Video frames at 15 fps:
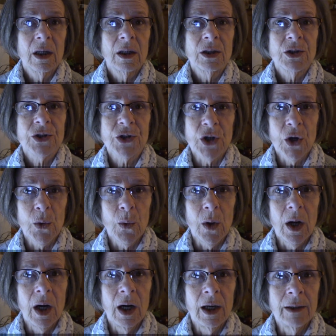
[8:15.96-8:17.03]
So
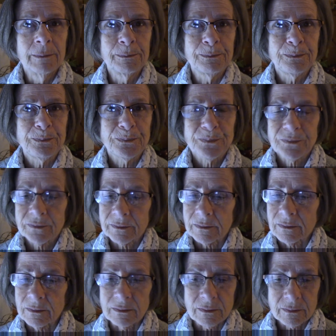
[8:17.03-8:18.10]

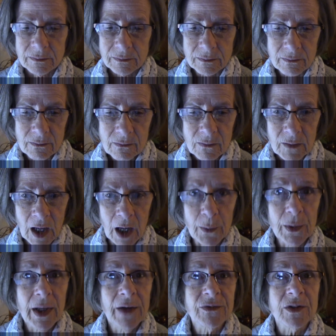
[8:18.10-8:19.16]
I would
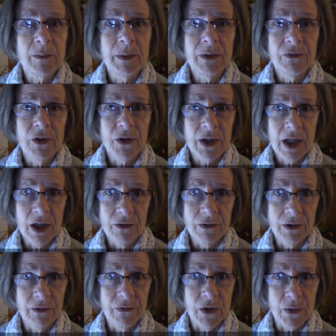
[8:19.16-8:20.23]
have to be very careful
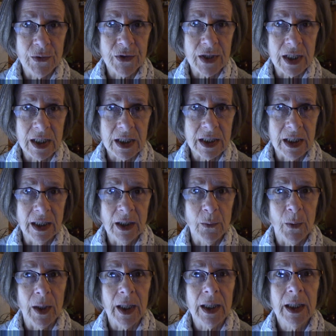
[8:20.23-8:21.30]
of those things
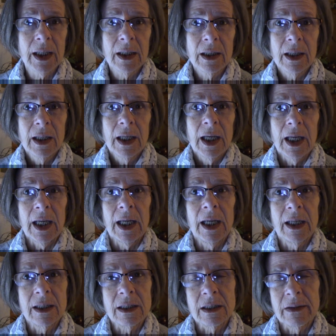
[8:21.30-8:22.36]
anyway.
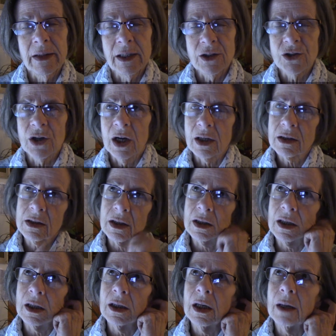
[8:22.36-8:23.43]
And then he talked
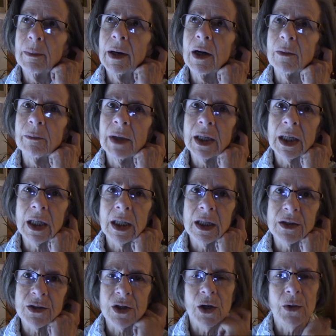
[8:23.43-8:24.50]
about making
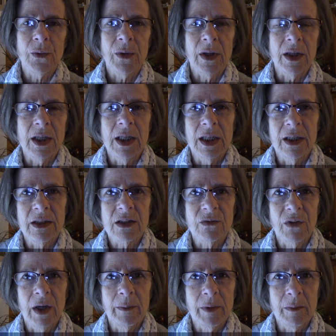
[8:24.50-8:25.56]
his own, that he and his
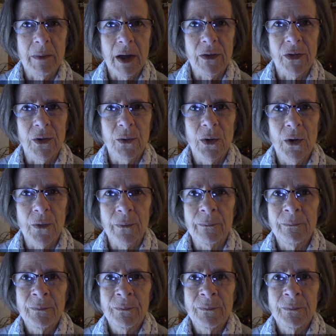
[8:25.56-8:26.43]
family make their own.